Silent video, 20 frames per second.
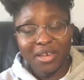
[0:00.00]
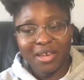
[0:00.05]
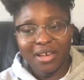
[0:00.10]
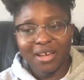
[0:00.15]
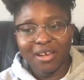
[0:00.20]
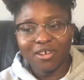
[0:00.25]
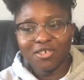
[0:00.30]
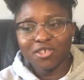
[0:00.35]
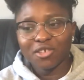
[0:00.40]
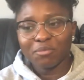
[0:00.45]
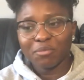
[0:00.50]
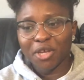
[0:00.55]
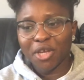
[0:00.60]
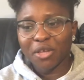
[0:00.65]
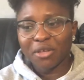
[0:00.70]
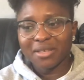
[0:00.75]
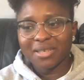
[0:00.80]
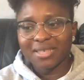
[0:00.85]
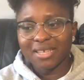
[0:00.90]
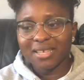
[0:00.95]
Also, be
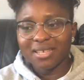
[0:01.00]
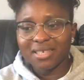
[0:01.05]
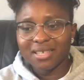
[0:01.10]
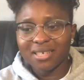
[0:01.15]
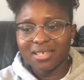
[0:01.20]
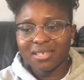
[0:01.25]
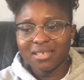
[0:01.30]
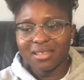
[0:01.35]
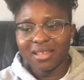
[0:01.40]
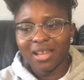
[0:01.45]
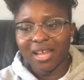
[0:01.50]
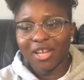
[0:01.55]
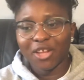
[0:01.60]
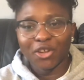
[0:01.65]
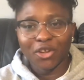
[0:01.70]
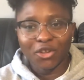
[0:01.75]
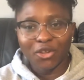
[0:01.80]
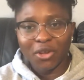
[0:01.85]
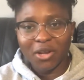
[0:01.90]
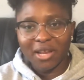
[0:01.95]
consistent and, you know,
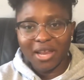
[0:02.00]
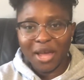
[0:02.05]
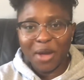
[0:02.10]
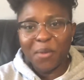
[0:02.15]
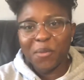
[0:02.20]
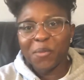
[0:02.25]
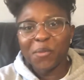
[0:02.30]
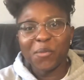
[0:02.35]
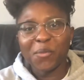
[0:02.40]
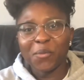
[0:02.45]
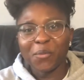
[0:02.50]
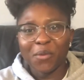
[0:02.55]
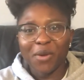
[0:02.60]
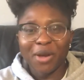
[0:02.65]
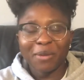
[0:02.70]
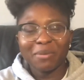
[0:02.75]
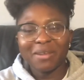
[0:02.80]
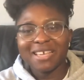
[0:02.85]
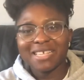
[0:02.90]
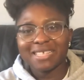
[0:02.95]
don't let
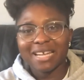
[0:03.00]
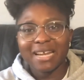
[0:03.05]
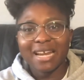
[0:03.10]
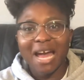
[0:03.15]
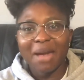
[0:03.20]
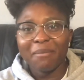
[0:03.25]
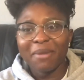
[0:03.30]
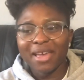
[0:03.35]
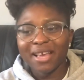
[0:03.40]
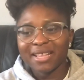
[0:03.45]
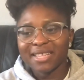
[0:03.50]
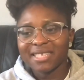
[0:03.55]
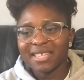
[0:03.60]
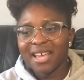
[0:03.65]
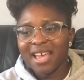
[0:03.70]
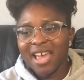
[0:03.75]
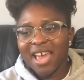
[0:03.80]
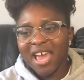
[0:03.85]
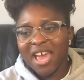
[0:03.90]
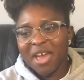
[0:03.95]
workplace dynamics
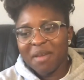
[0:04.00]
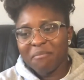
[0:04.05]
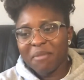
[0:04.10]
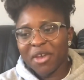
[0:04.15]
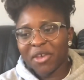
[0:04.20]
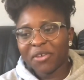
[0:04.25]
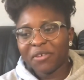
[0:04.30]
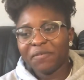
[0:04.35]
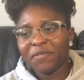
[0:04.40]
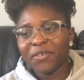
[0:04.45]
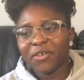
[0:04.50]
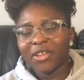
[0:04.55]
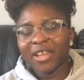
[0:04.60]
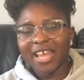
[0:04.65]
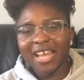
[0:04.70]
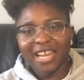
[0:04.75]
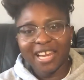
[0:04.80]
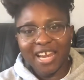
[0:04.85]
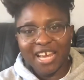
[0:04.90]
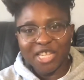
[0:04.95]
make you feel
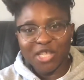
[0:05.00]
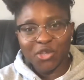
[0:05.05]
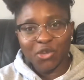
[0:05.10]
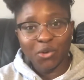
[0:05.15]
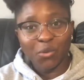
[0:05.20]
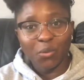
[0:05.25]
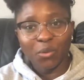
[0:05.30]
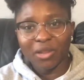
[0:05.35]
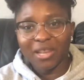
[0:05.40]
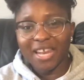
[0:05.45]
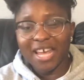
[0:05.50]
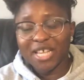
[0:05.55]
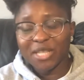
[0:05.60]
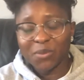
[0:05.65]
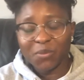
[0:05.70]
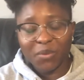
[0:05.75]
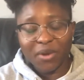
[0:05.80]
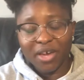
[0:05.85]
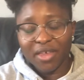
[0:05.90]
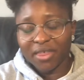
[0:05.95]
like less
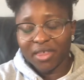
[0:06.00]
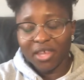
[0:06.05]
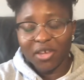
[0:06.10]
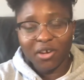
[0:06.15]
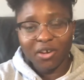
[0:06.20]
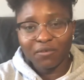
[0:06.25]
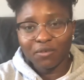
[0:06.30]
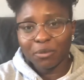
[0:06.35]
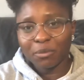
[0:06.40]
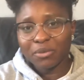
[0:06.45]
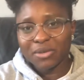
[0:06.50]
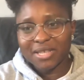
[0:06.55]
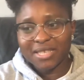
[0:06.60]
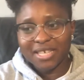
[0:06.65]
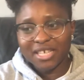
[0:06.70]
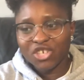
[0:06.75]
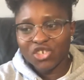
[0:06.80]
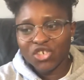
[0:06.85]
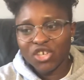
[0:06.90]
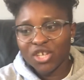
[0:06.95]
worthy of your
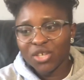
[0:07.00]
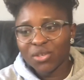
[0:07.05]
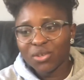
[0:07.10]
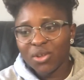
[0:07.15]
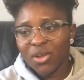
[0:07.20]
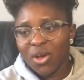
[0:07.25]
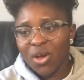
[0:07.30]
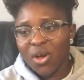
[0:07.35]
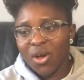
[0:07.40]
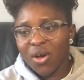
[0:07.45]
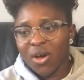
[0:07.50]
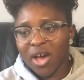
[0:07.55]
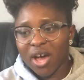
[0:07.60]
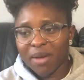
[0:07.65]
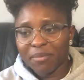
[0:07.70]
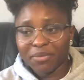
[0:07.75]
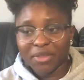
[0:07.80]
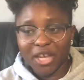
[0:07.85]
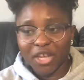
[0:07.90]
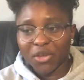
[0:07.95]
position
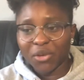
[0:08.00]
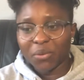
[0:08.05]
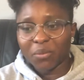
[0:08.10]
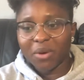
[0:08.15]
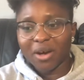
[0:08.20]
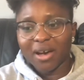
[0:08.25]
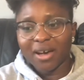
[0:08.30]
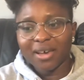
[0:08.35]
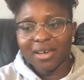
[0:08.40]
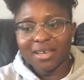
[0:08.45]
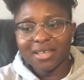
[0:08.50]
than you are.